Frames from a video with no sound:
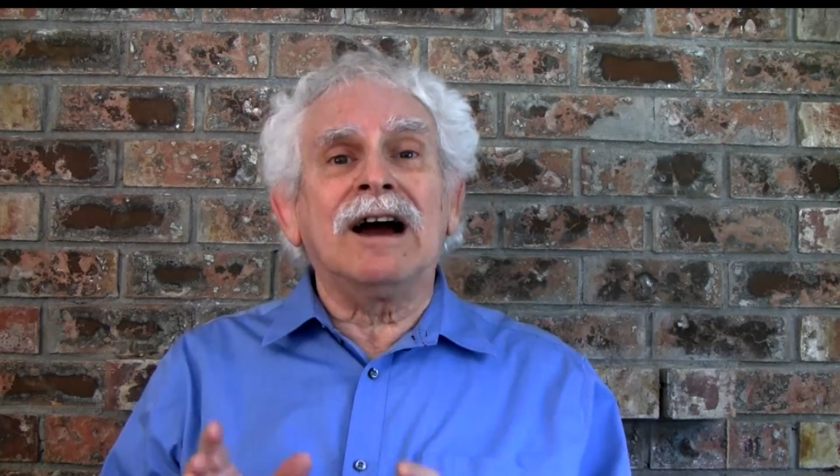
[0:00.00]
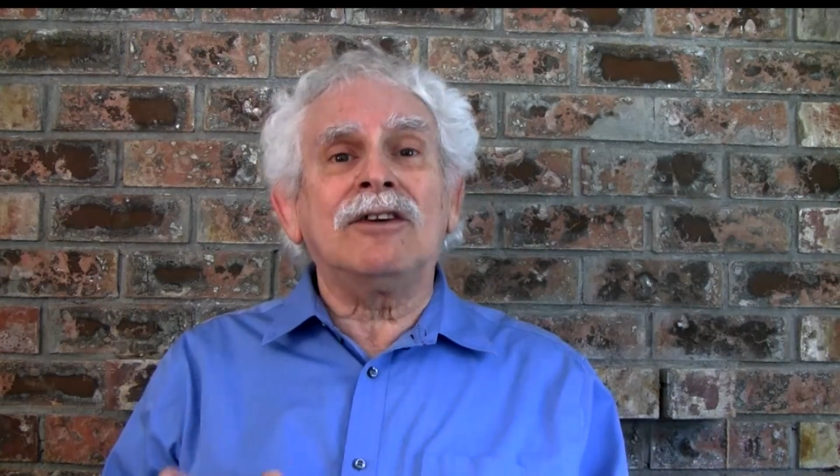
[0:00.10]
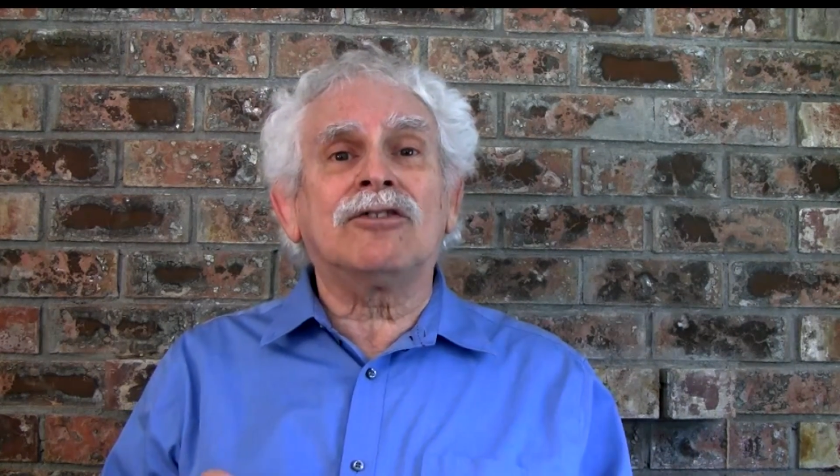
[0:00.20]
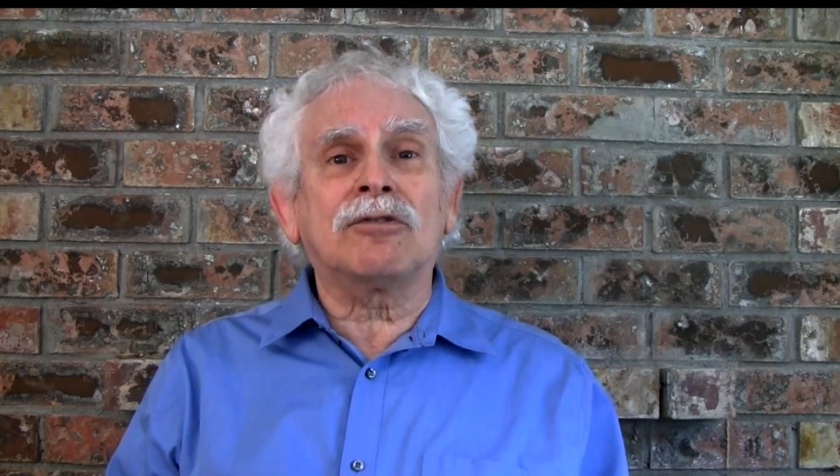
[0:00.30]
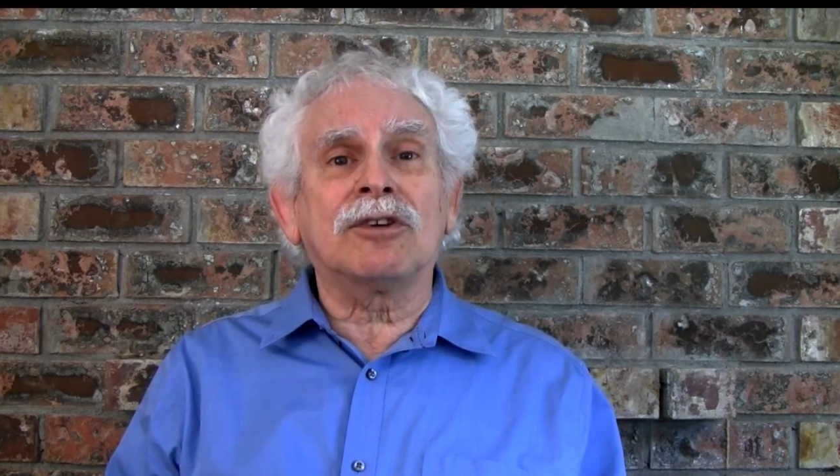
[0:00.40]

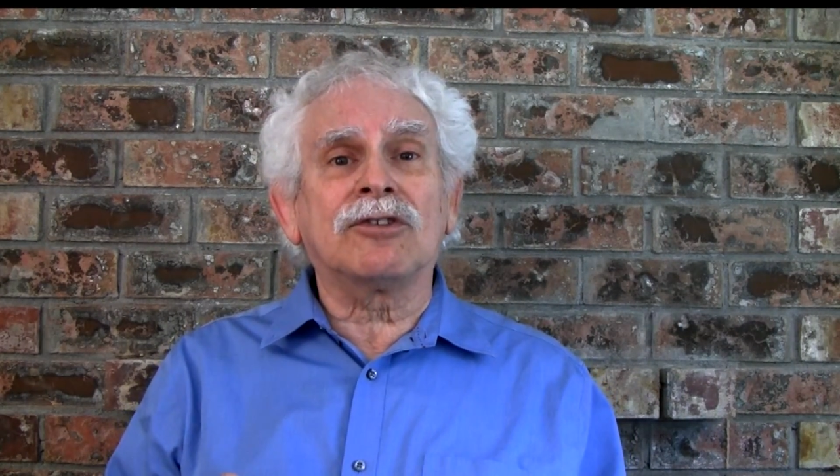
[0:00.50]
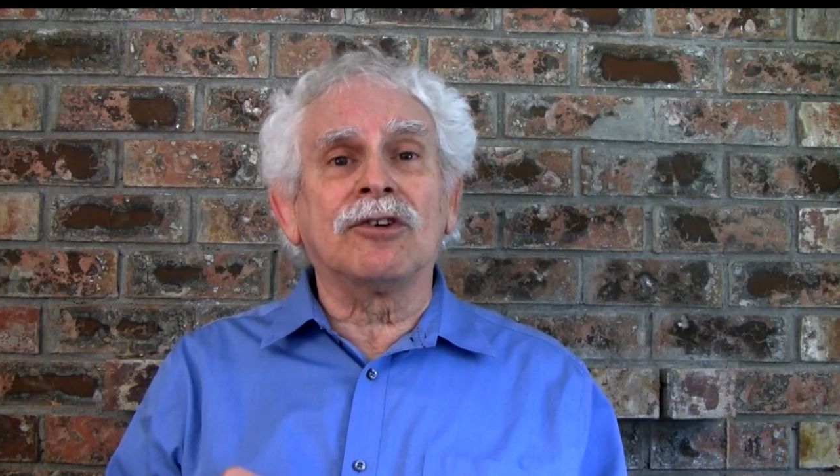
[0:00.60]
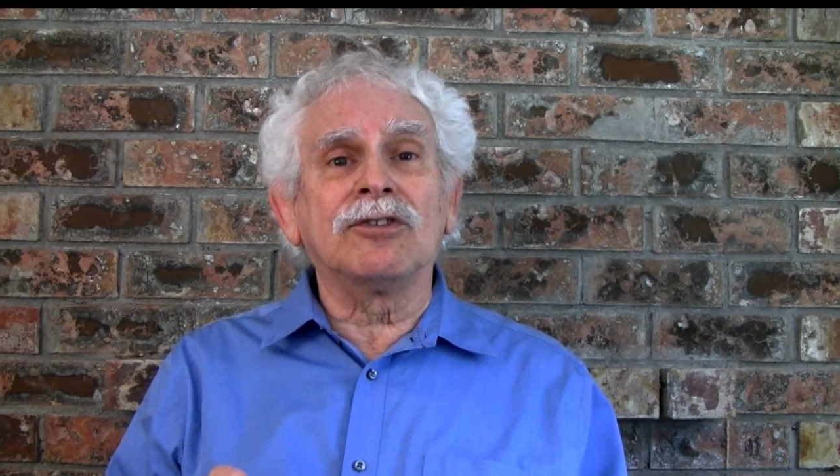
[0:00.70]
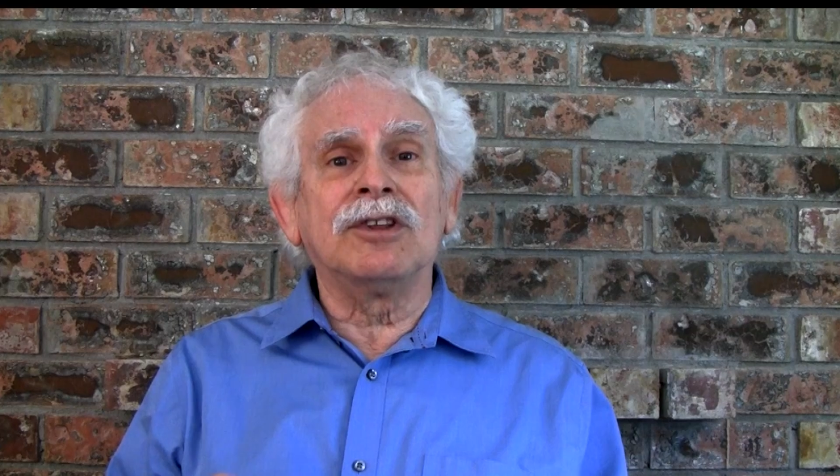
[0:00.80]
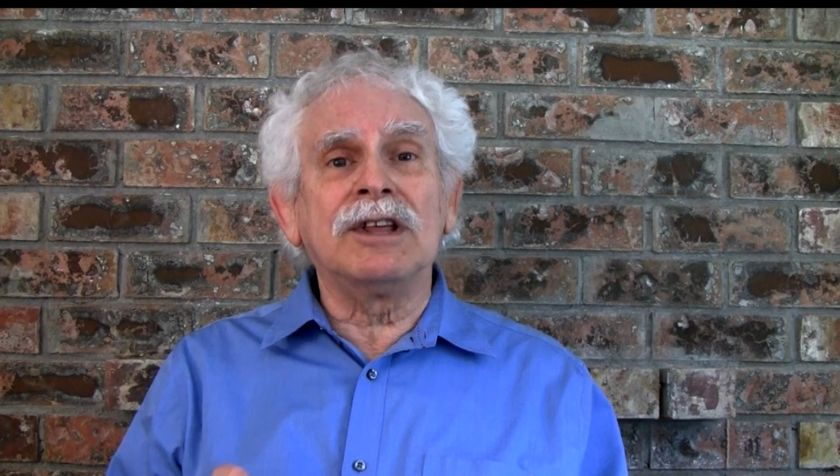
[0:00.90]
ice
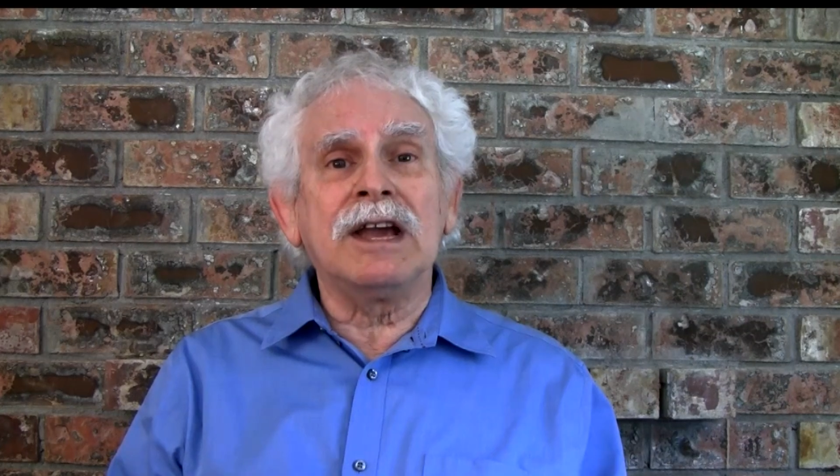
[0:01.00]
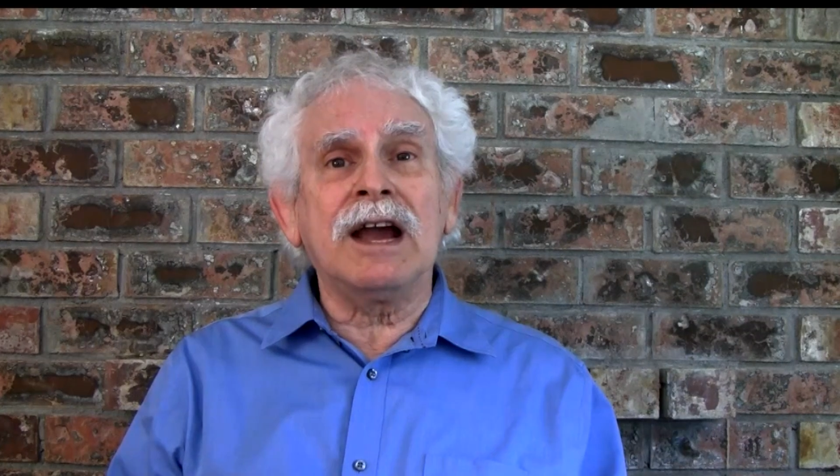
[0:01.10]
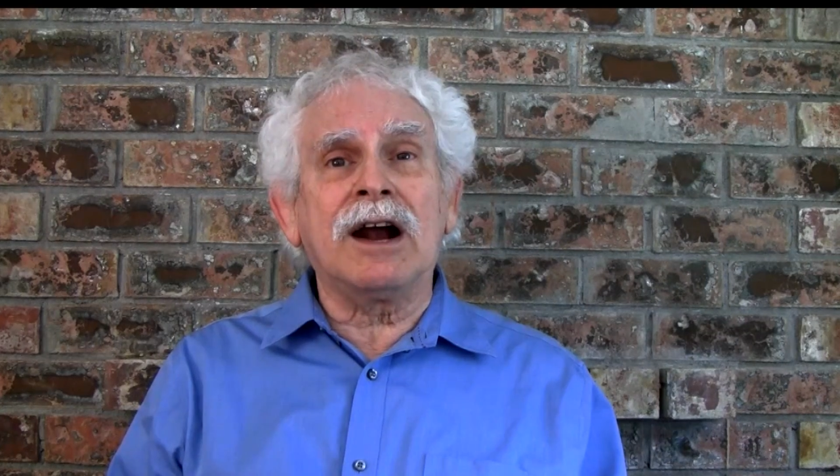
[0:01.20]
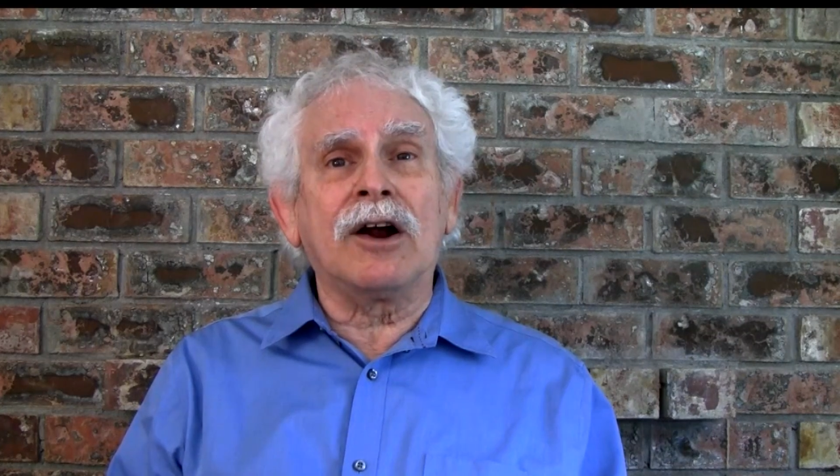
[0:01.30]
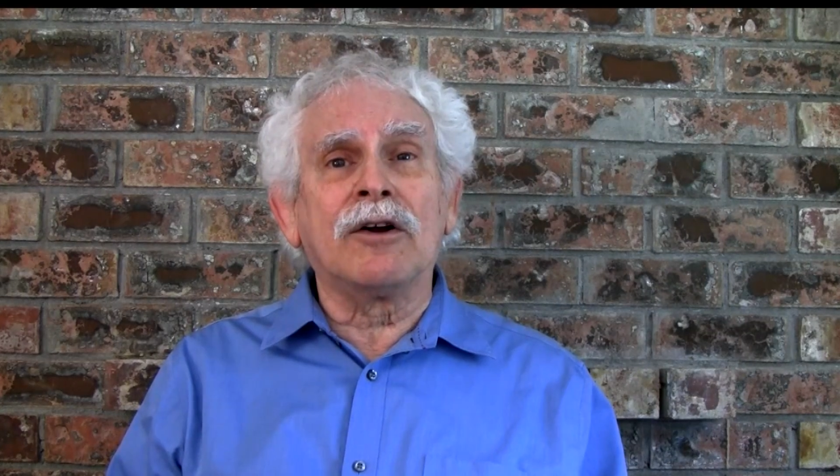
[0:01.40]
crystals in the
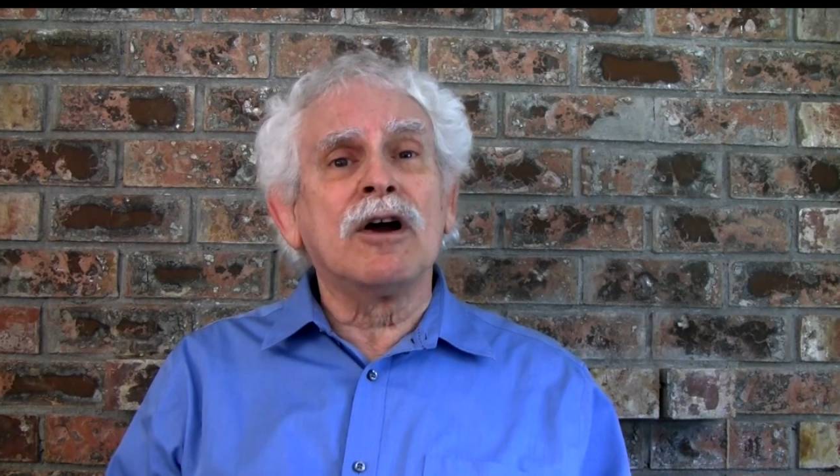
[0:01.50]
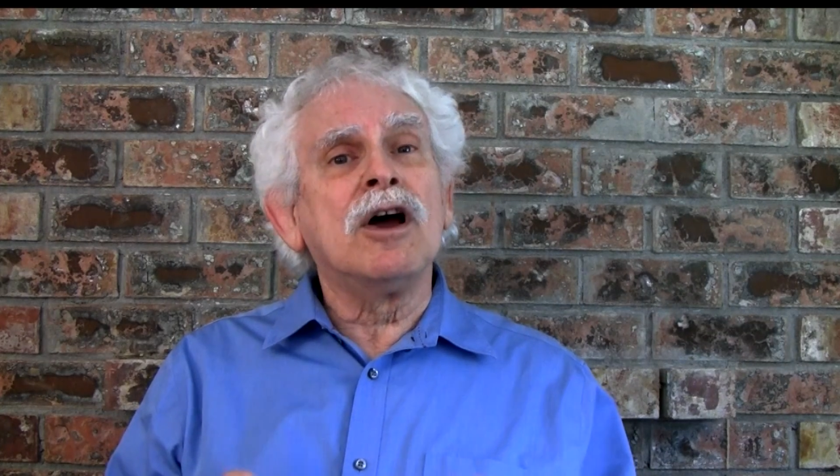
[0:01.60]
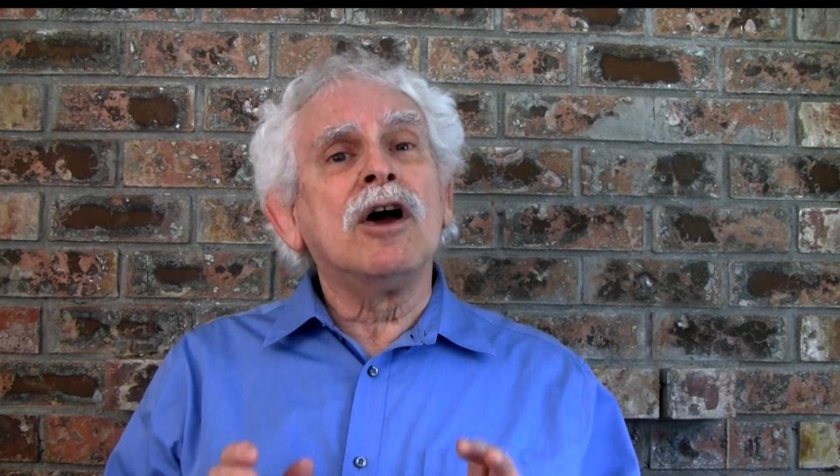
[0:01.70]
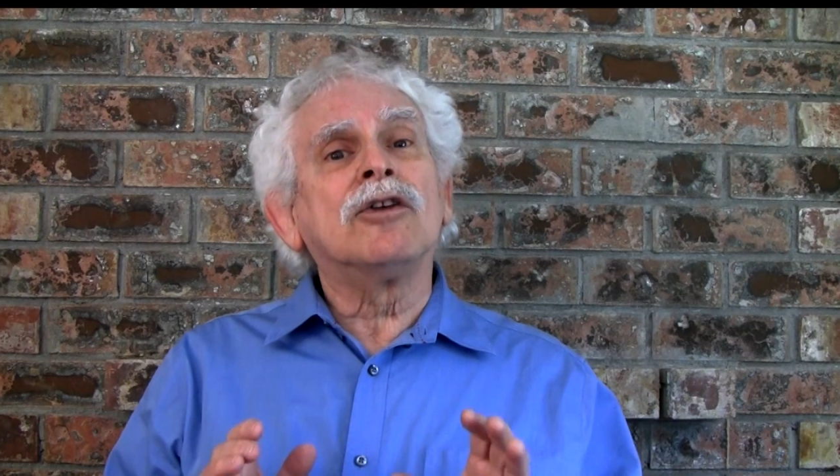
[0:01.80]
air